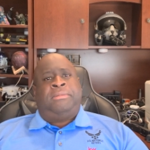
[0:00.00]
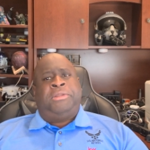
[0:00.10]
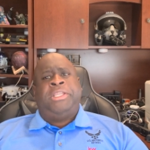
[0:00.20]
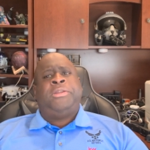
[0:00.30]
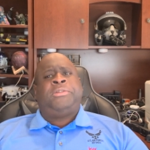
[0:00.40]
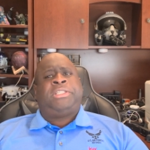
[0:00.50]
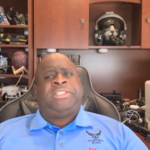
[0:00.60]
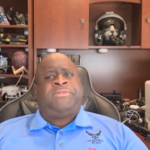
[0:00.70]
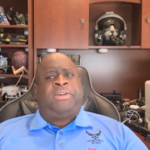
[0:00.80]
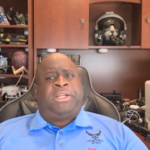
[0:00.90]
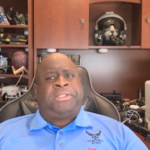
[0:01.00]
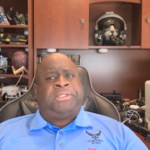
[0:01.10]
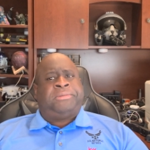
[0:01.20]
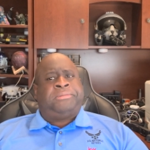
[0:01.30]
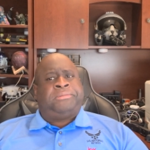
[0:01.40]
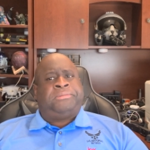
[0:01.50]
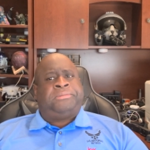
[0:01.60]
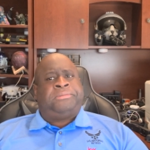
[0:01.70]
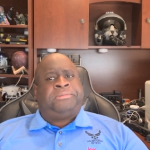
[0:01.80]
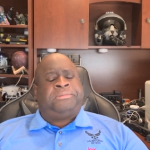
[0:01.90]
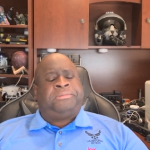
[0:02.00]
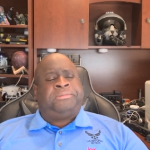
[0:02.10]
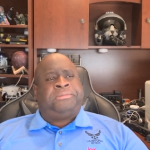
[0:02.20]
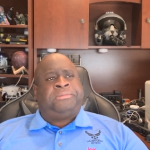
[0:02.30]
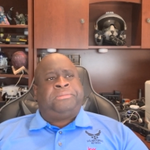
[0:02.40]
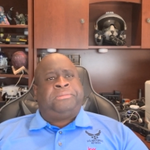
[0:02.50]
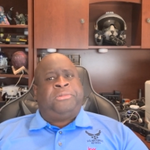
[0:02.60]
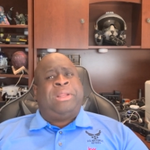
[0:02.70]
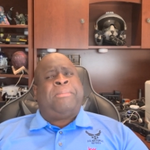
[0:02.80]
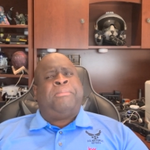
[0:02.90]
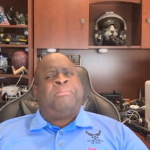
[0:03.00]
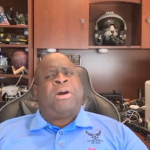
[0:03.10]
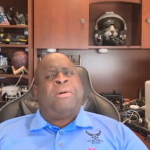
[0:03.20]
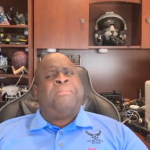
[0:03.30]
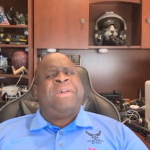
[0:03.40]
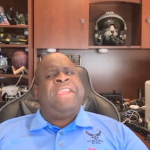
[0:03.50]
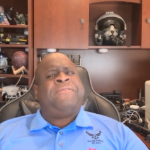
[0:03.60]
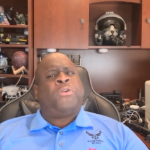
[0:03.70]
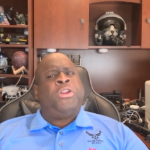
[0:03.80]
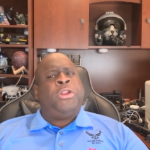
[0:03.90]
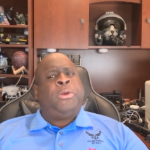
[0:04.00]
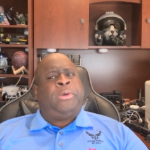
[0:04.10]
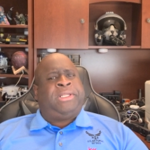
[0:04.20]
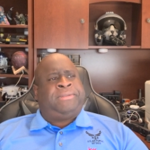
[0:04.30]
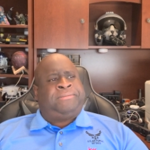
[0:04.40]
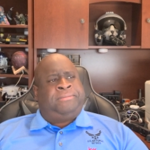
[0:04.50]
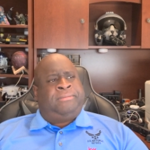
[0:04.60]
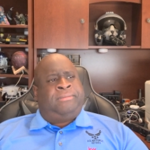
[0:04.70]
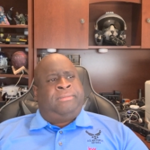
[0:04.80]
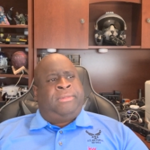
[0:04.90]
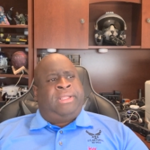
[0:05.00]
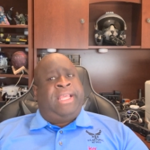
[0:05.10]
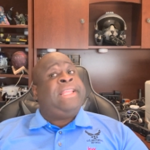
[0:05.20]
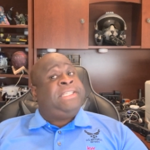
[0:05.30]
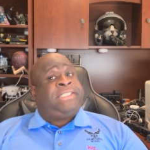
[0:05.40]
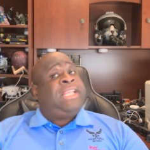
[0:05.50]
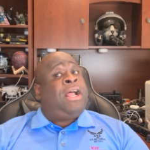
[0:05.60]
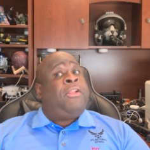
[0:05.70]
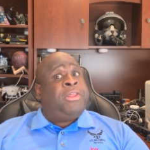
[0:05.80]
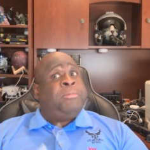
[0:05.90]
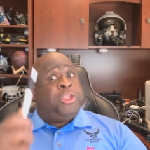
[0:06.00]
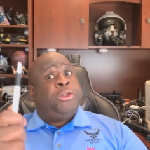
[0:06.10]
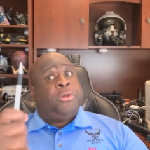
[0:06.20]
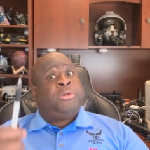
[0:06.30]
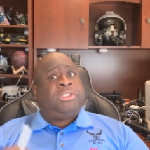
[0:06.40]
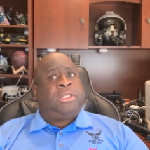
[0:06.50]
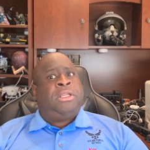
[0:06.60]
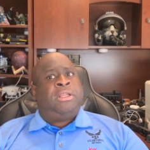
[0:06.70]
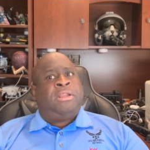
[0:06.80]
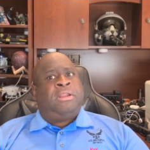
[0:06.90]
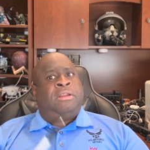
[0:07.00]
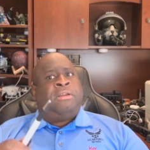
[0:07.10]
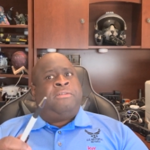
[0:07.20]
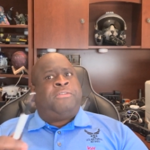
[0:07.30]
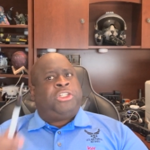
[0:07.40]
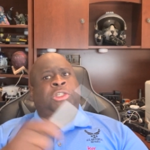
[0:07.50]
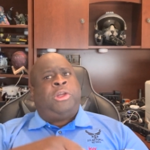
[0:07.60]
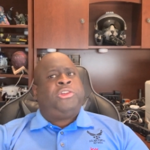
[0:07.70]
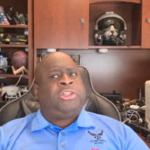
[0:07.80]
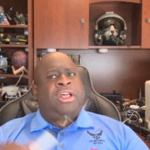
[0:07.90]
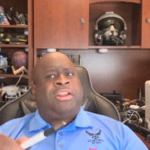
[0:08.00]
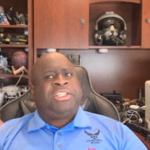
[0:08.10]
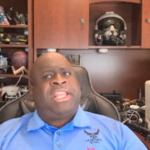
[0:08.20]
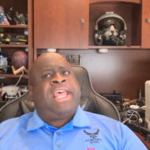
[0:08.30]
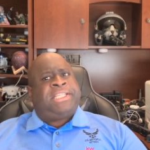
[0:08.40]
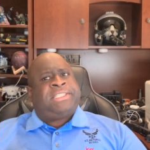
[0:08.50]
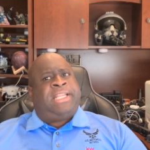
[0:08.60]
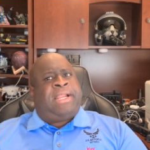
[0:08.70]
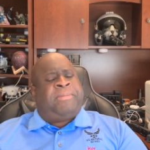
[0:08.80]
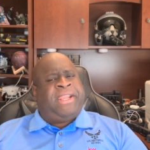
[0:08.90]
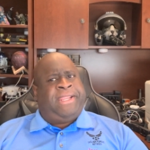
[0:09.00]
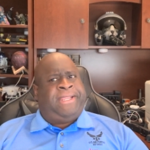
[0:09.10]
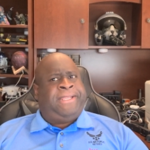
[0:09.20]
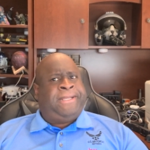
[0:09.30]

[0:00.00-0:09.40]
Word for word: Used as fuck when I paid for a new one. And they sell them used for $200 less than I paid.